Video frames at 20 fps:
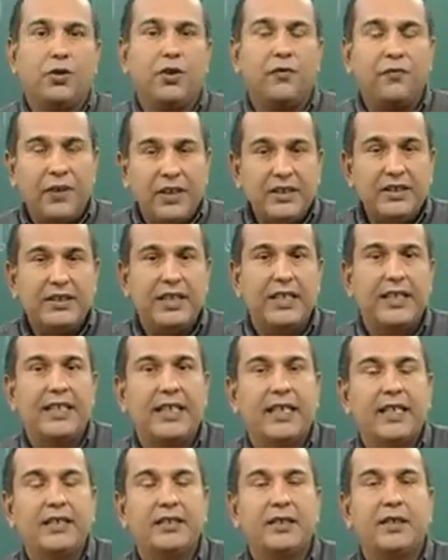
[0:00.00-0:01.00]
the first thing
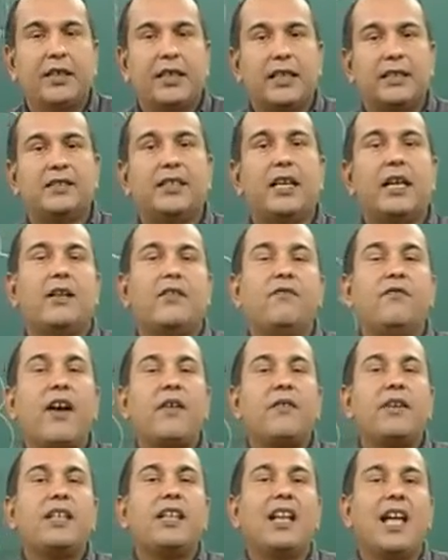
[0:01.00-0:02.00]
is it's a
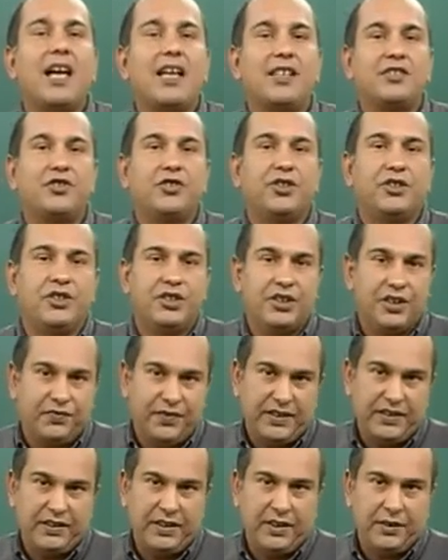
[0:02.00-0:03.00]
very large
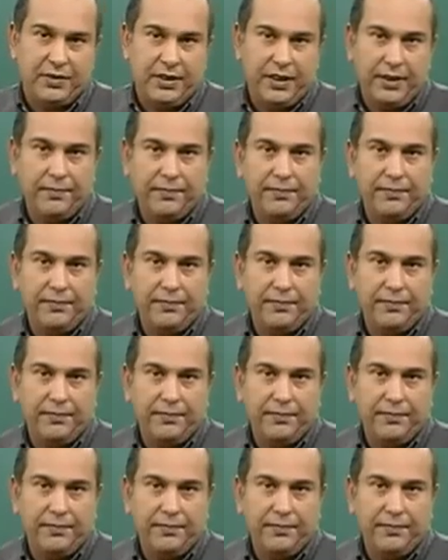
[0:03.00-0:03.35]
surface area.